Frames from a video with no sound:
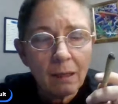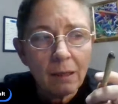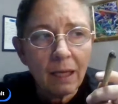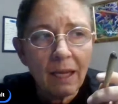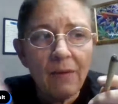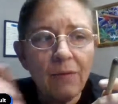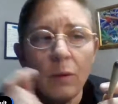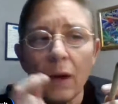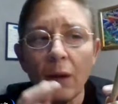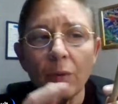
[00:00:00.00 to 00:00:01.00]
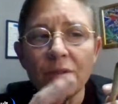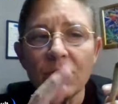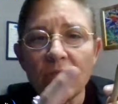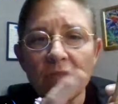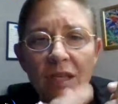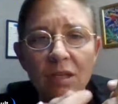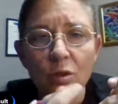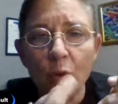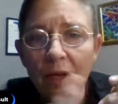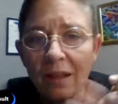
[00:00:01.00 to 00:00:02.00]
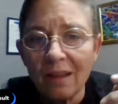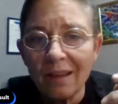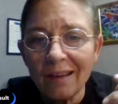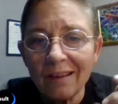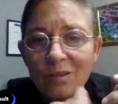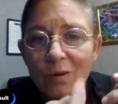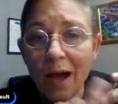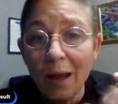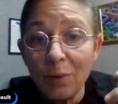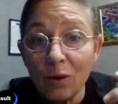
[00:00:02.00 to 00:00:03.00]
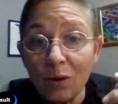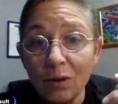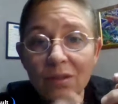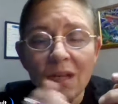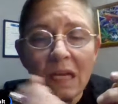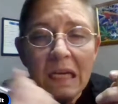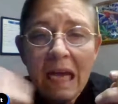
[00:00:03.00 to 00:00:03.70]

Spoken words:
Like even when I was just enjoying the dry pulls,